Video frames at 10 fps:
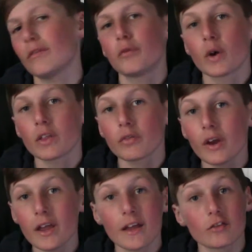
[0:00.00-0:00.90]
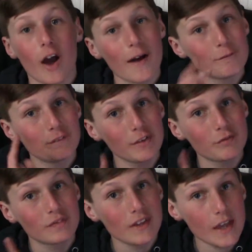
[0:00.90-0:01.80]
43, top
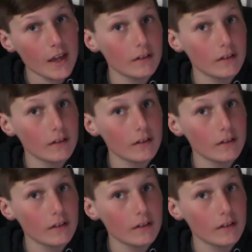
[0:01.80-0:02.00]
15.